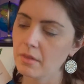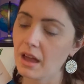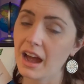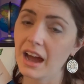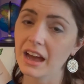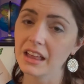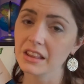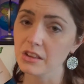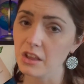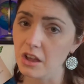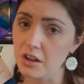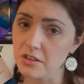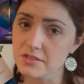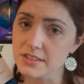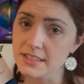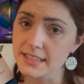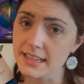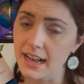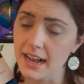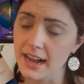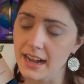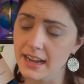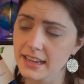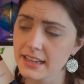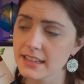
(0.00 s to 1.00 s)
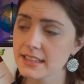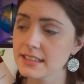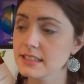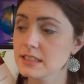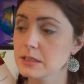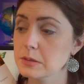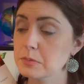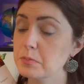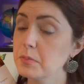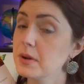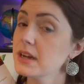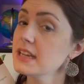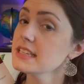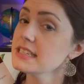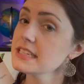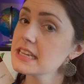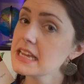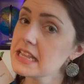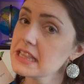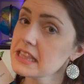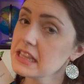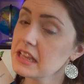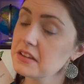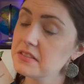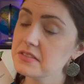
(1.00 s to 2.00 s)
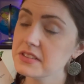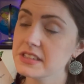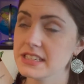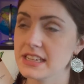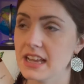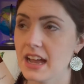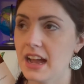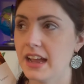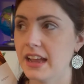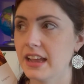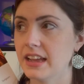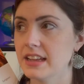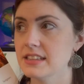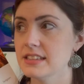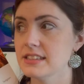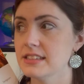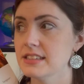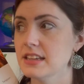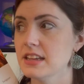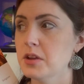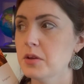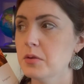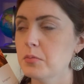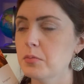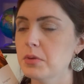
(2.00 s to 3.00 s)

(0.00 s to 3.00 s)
I love science. My son loves science.